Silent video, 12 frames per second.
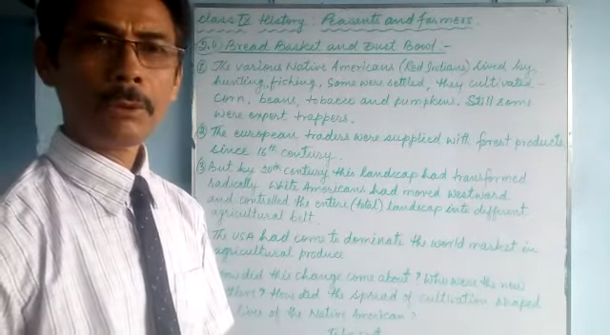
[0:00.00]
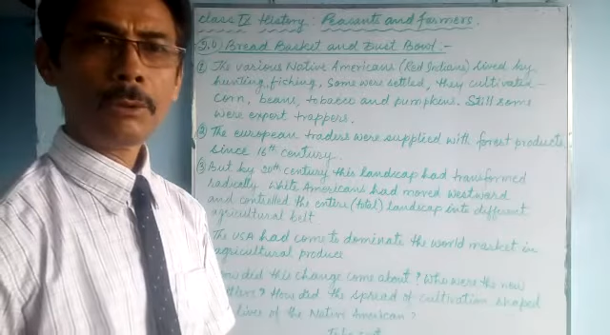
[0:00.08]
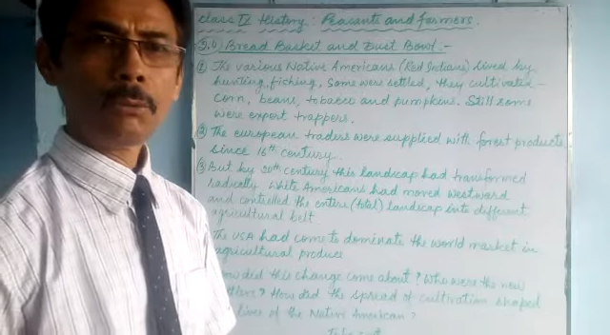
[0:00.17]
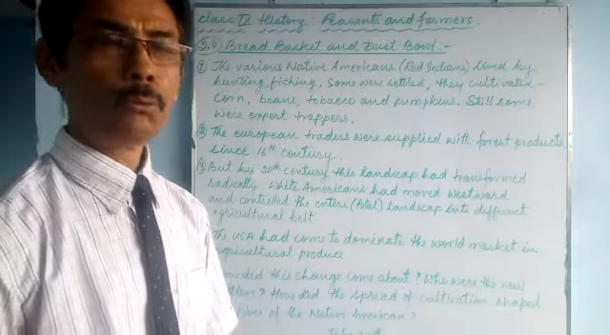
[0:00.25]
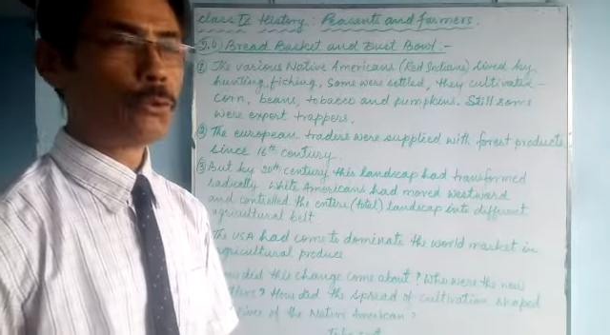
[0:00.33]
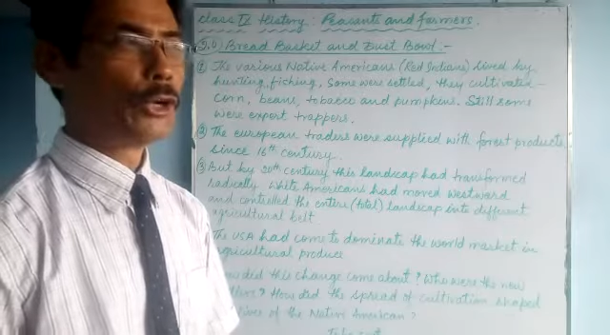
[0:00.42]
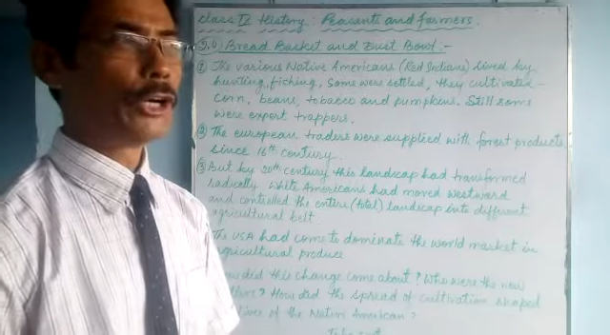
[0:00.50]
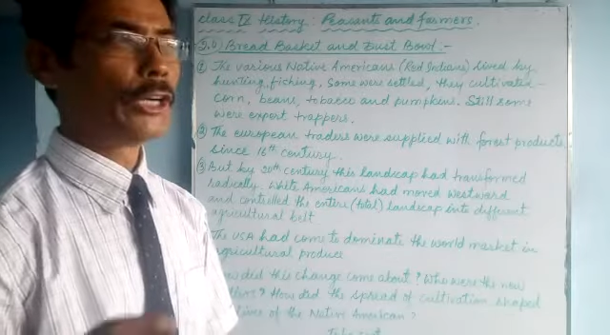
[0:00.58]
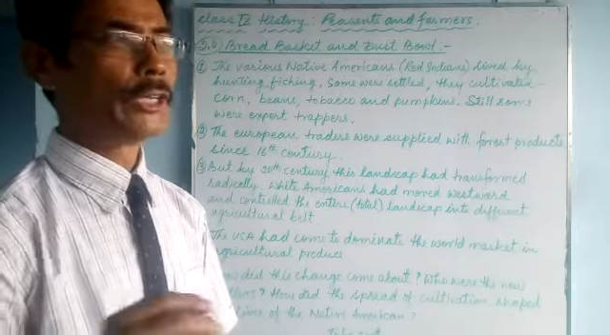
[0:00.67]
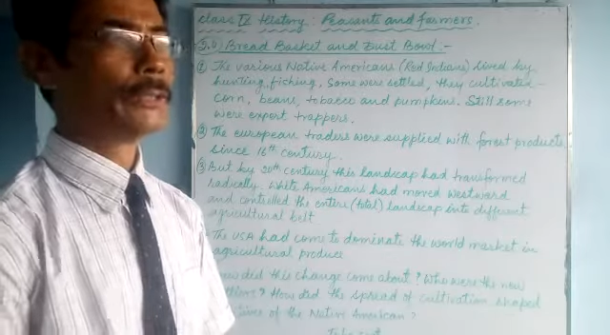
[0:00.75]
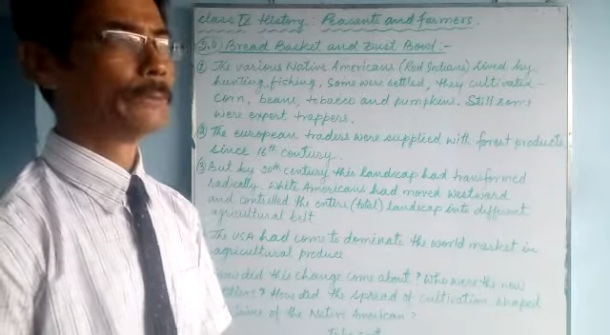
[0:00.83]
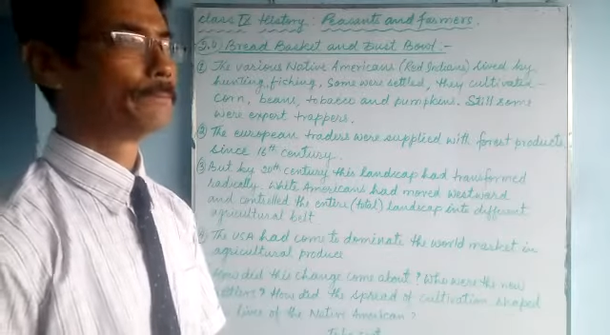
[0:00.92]

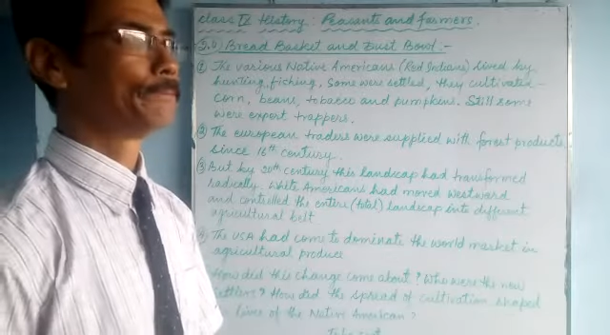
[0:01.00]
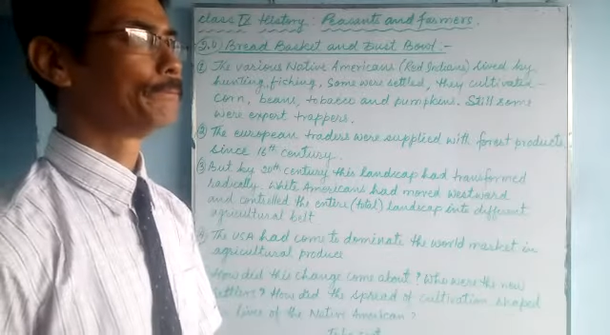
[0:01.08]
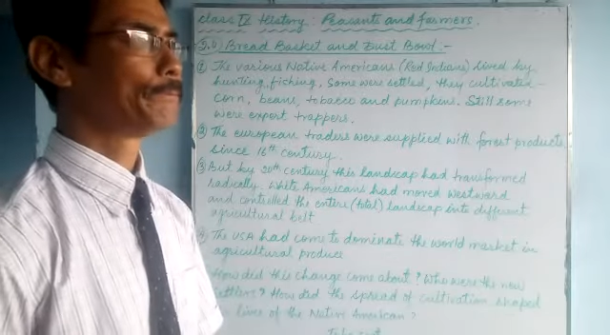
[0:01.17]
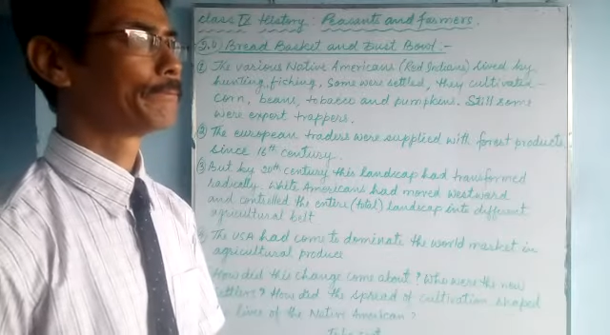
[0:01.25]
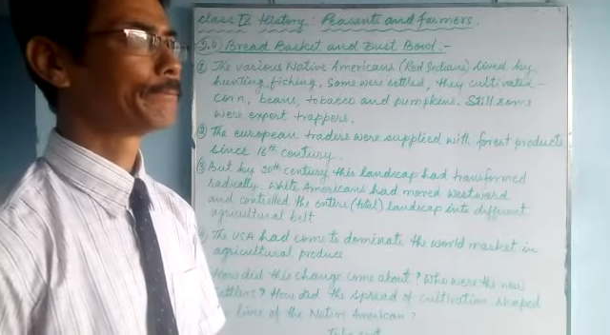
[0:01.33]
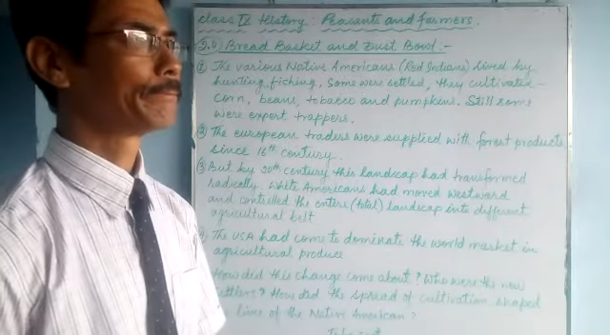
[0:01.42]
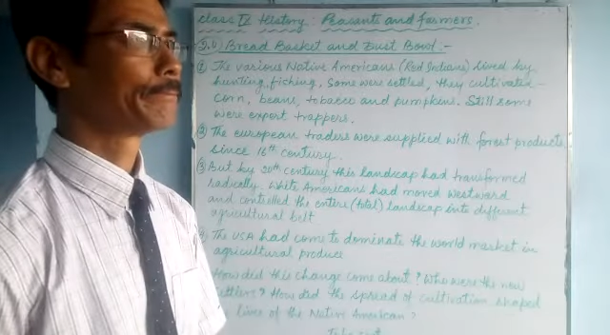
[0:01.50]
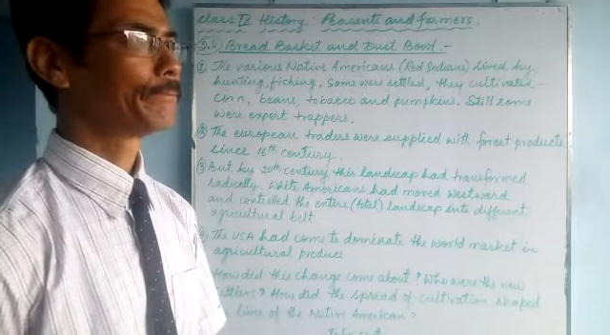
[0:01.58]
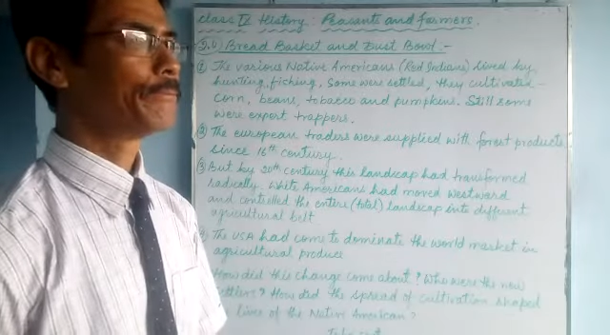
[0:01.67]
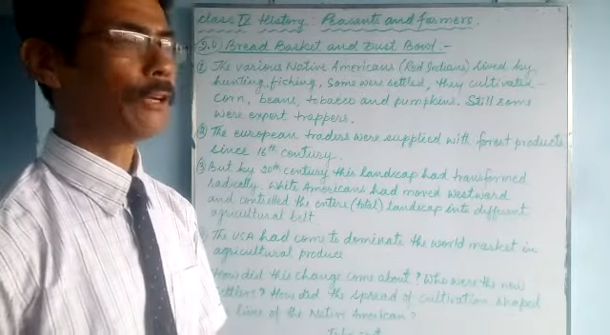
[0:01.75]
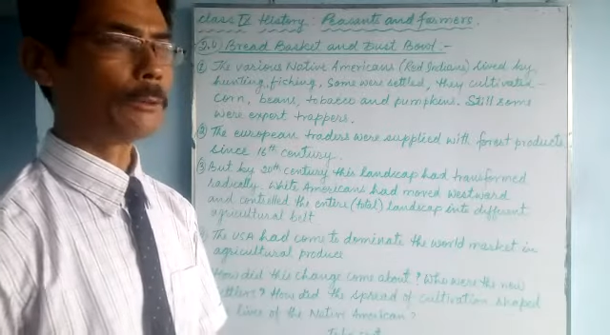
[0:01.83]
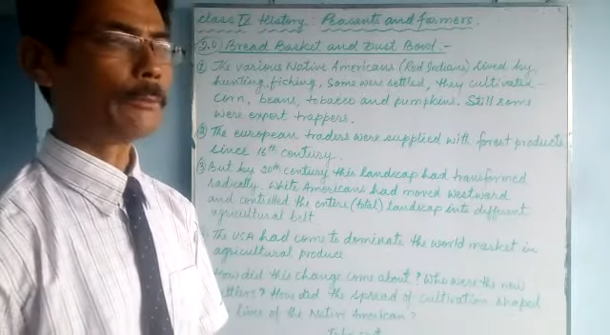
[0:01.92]
wood
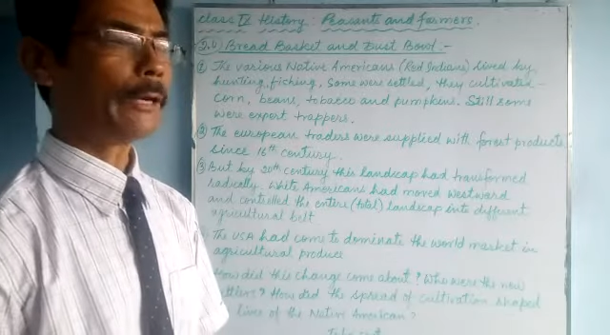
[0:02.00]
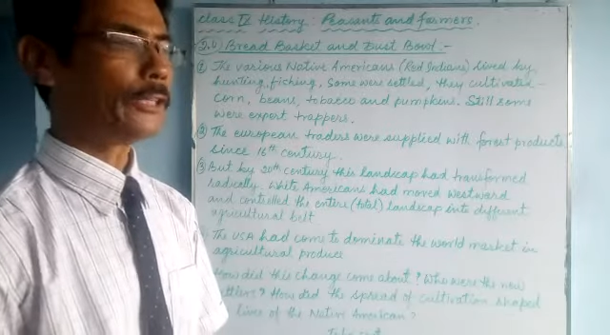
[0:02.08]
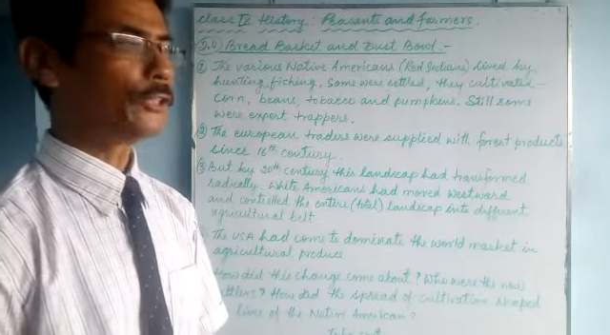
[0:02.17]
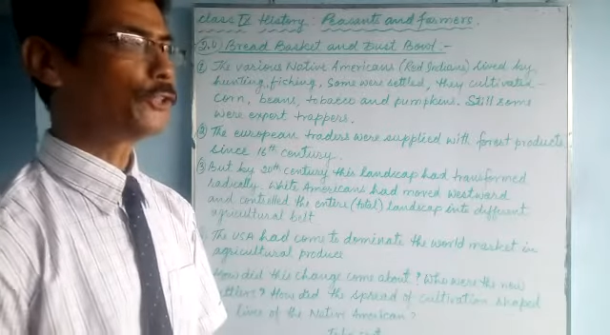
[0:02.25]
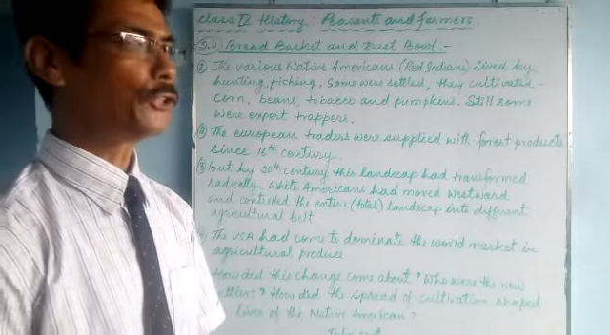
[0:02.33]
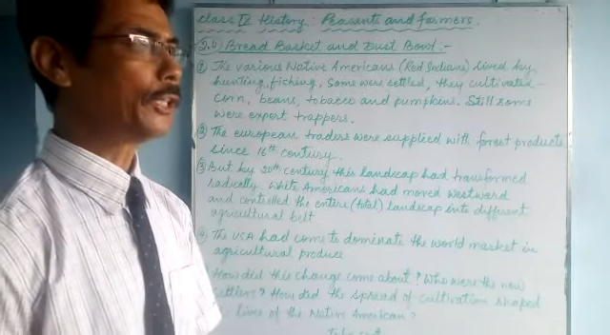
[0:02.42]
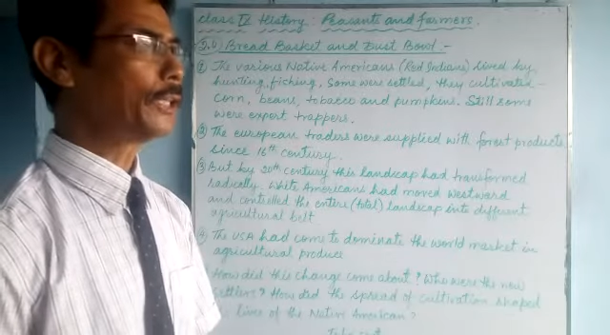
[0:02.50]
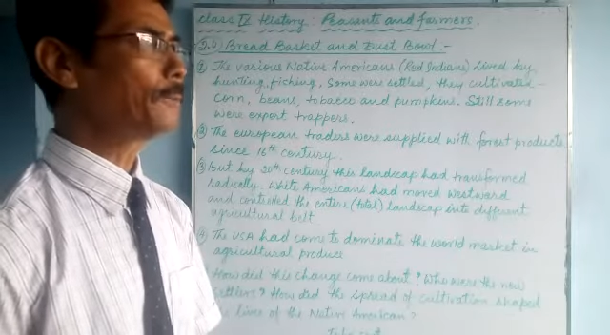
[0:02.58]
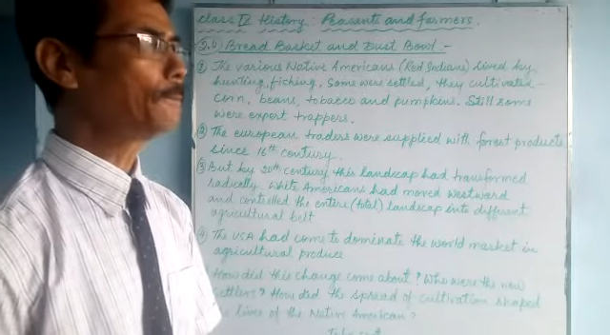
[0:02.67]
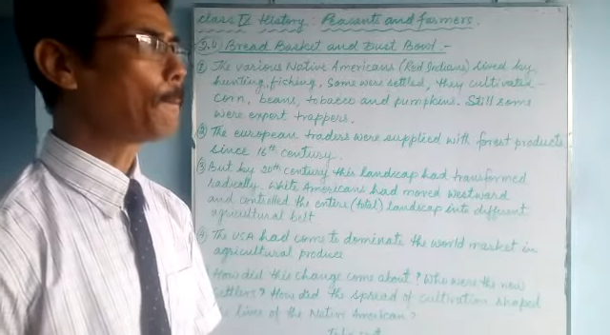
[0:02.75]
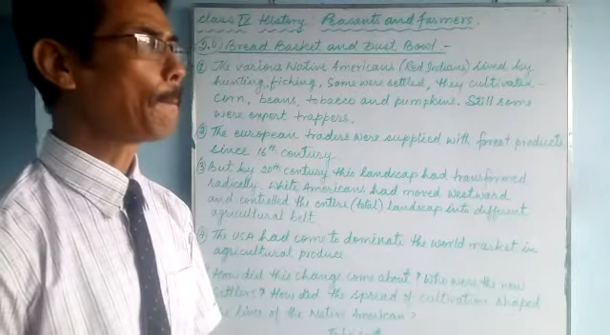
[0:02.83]
for furniture,